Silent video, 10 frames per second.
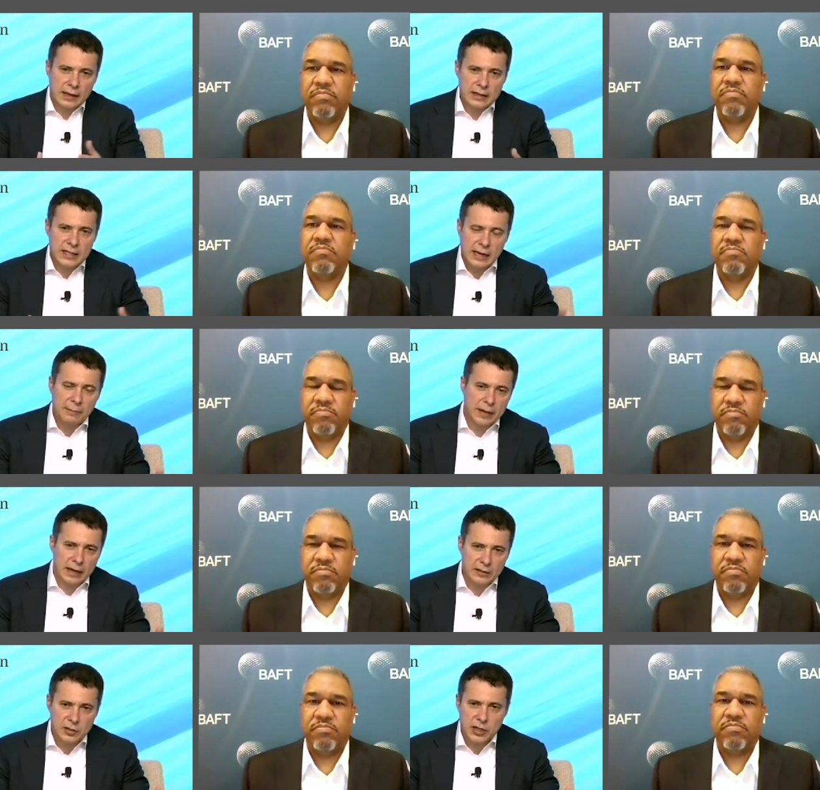Speaker 1: and is
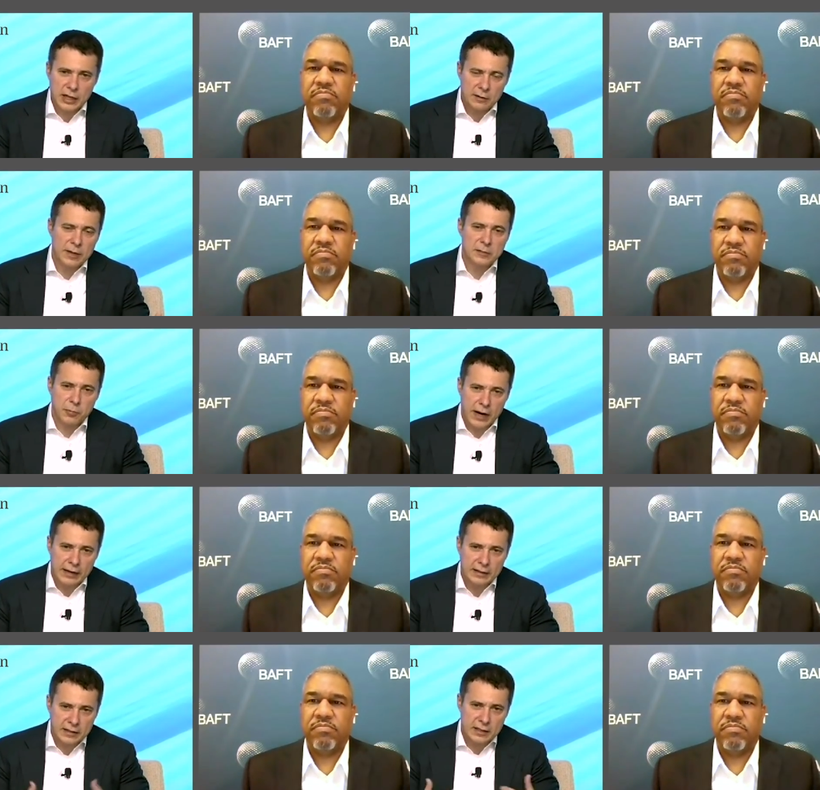helping us share best
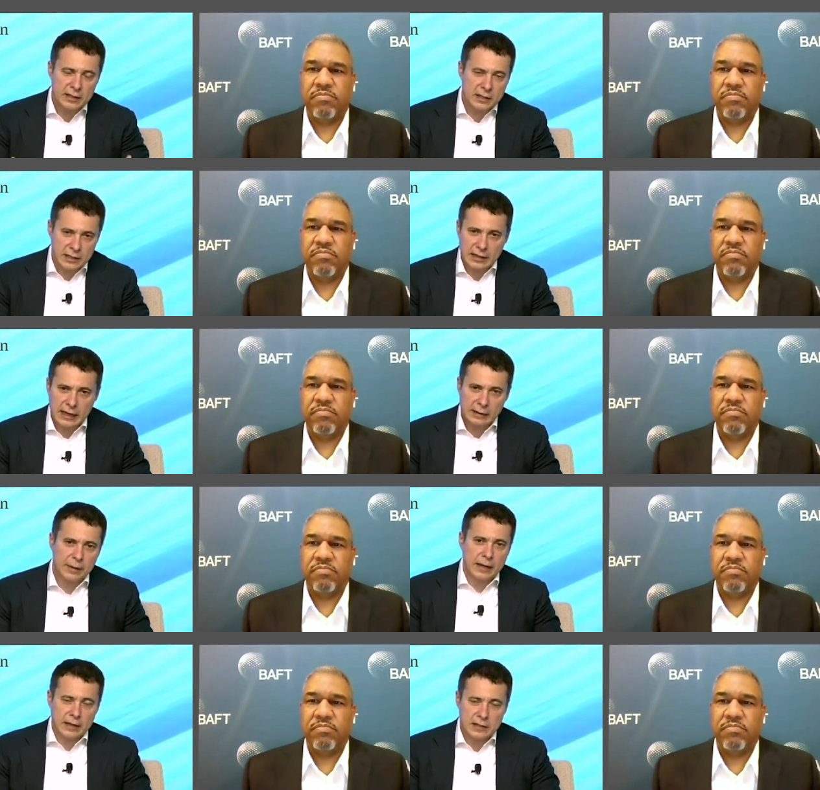practices and
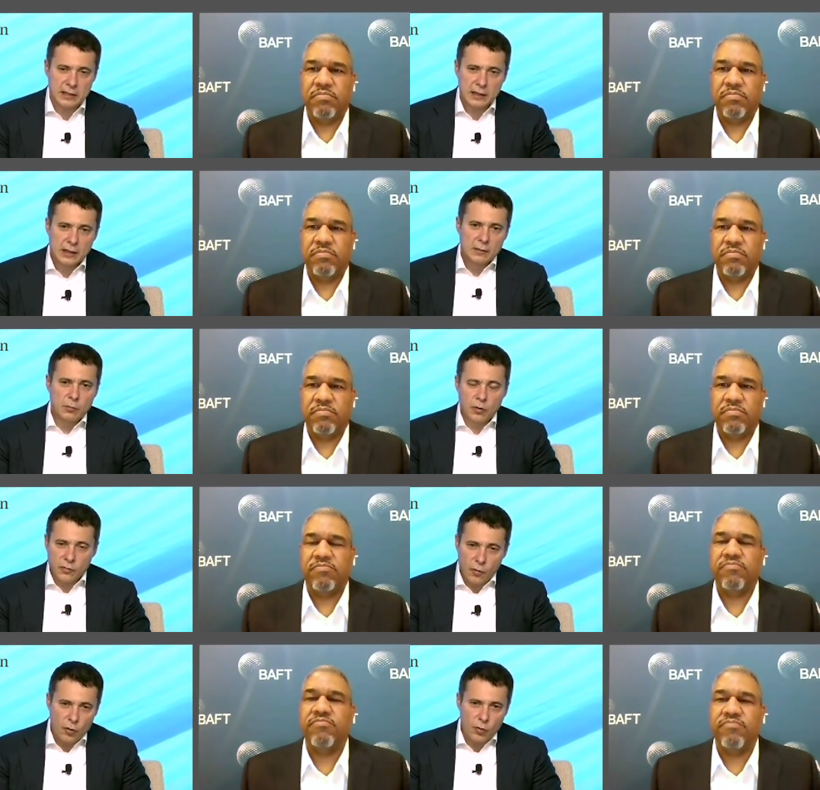helping us
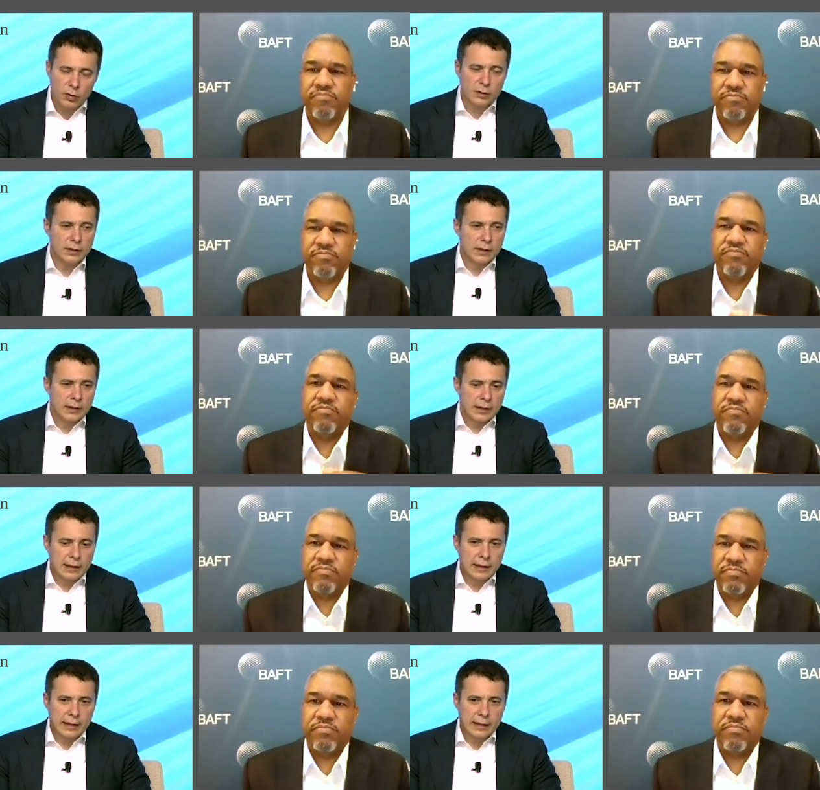move forward.
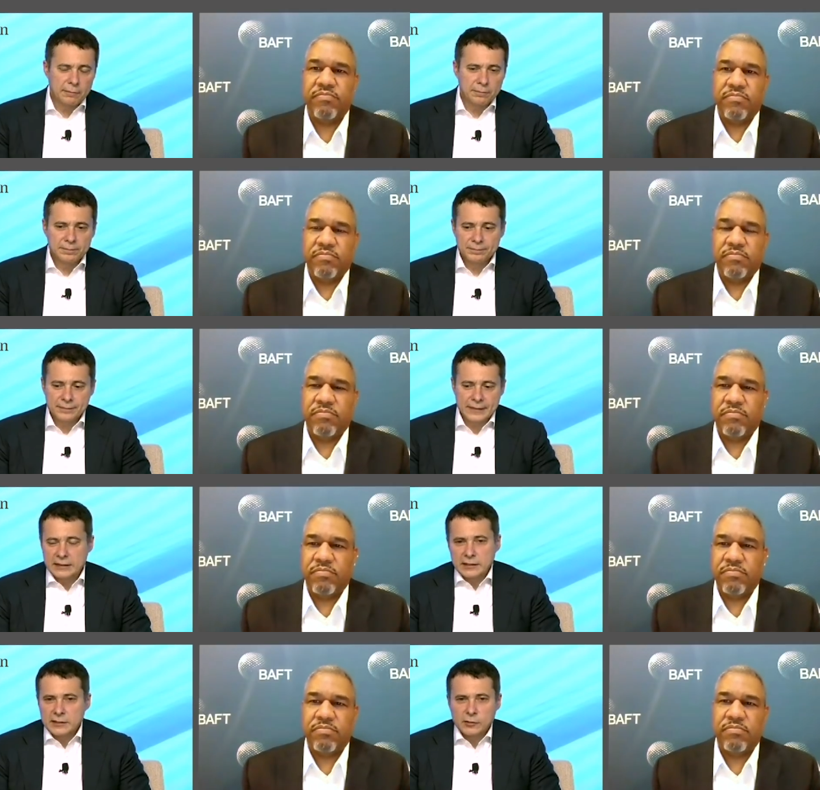Uh,
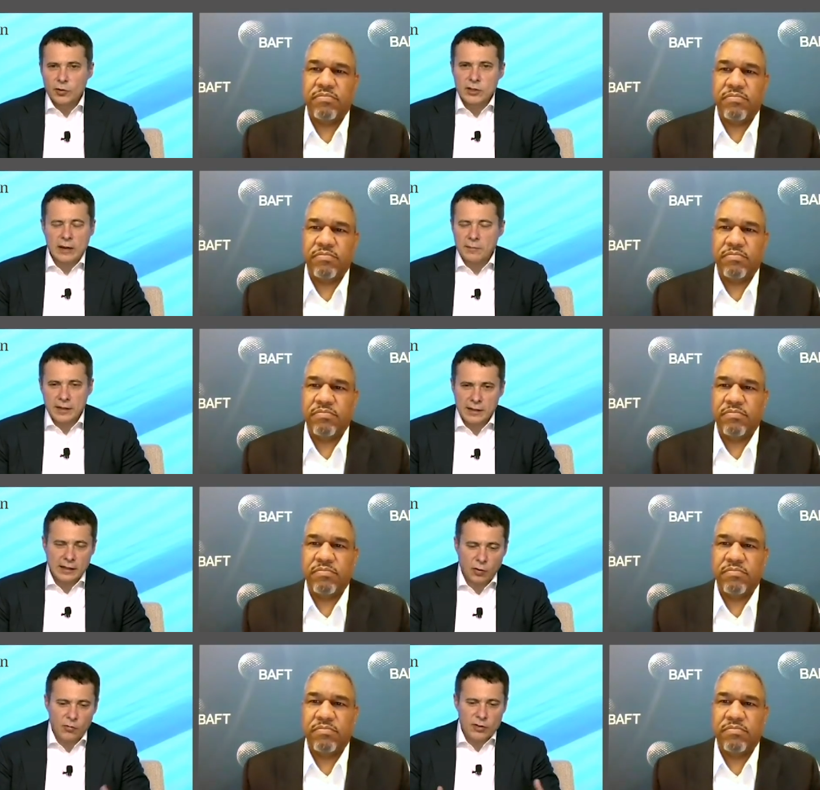this is not something
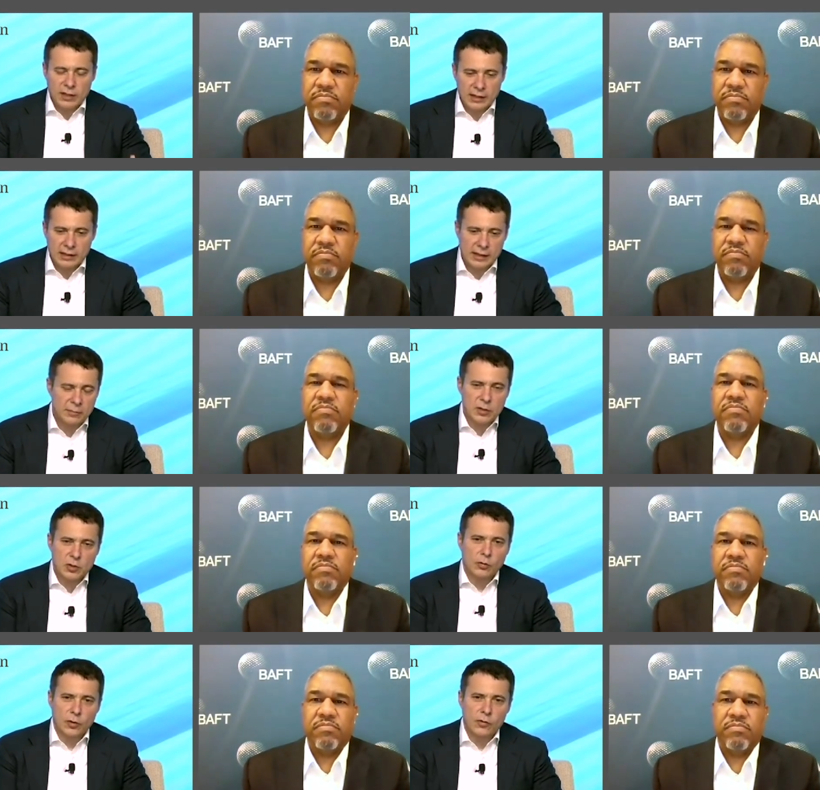that obviously can be
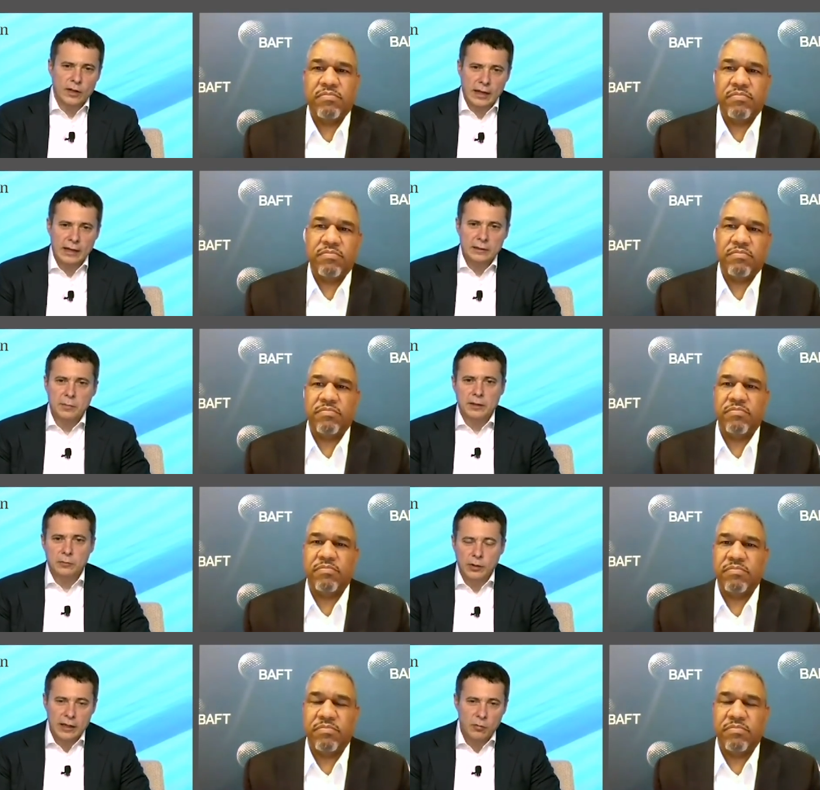solved overnight, but
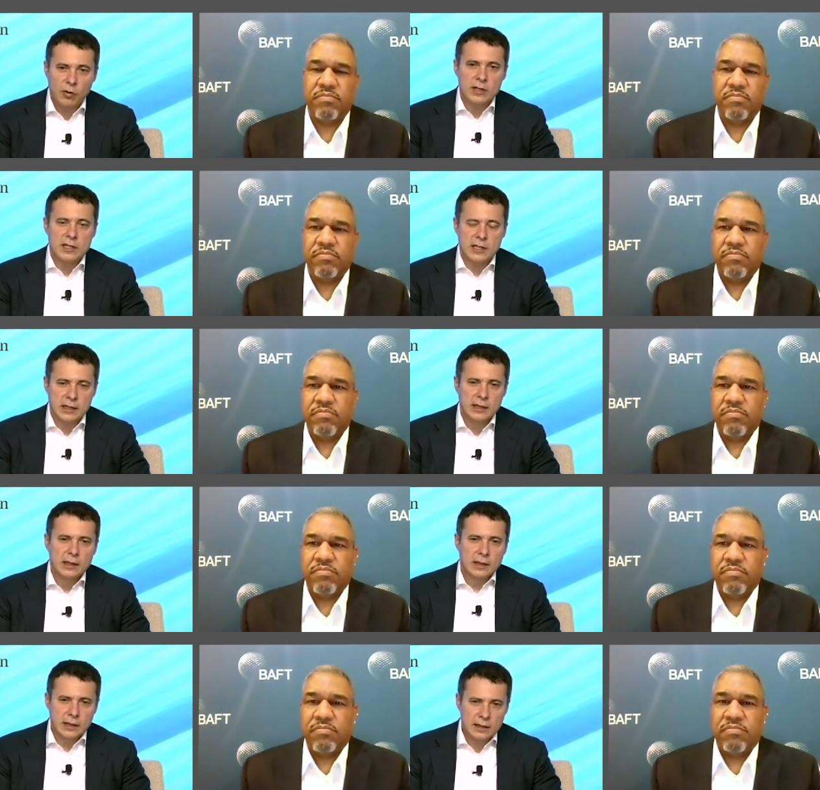what I want to see
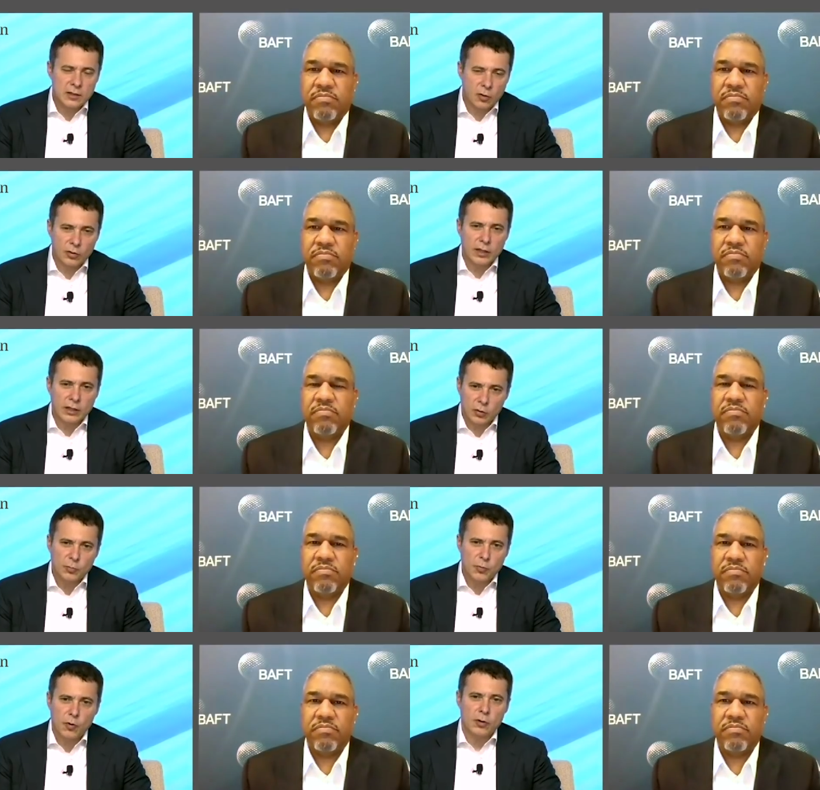is
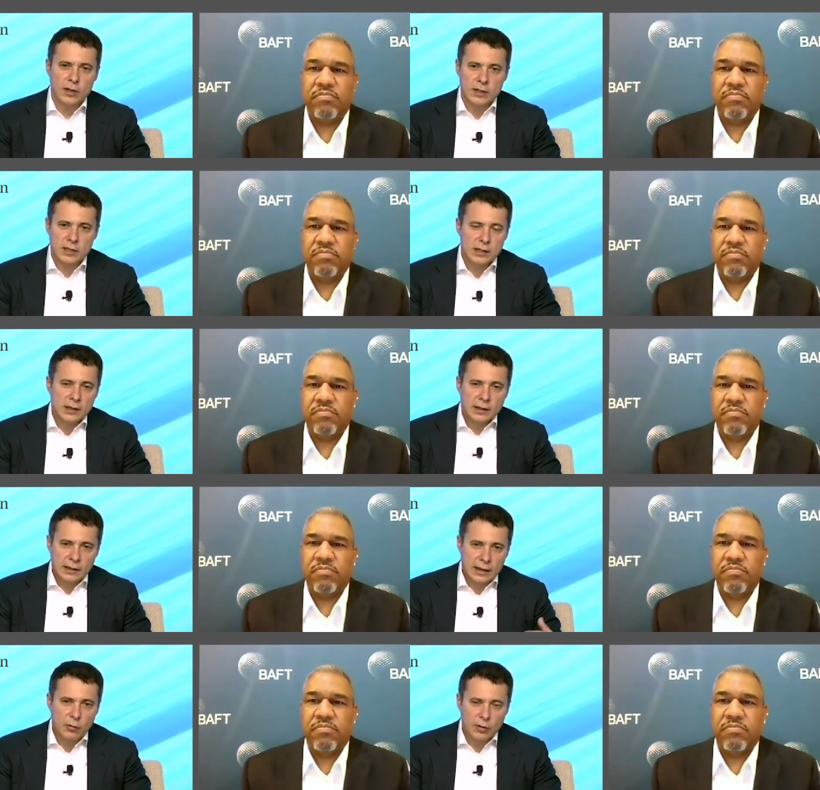continued progress.
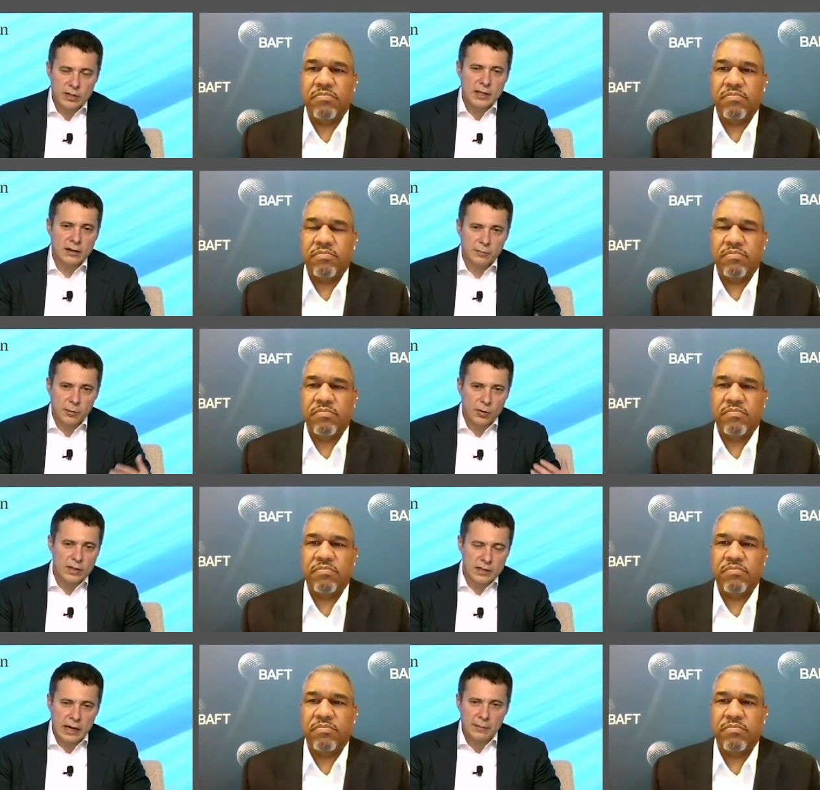And I want to see our
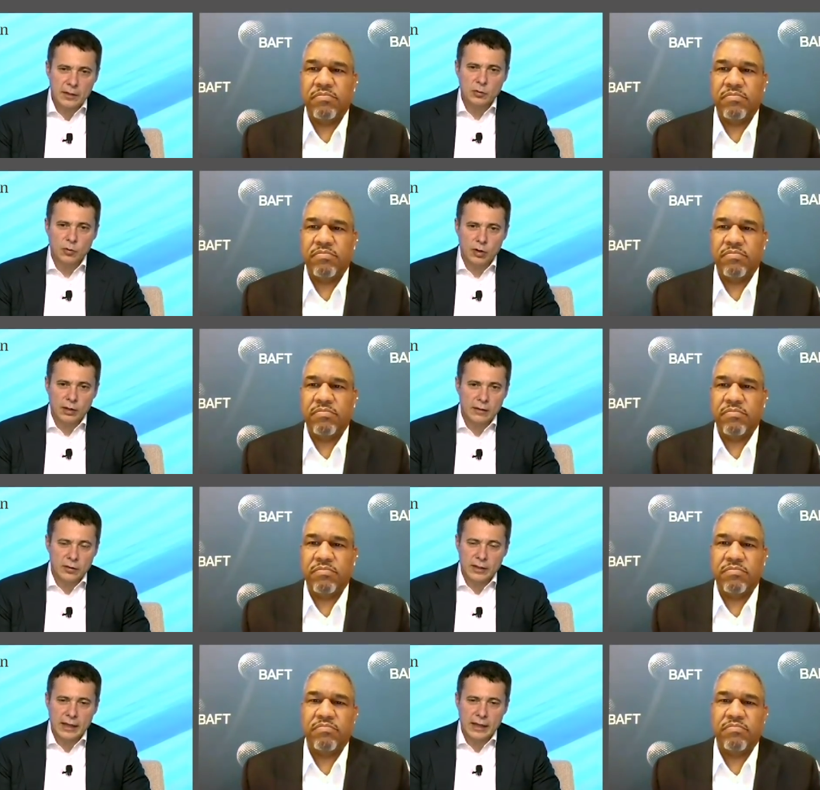employees coming to work every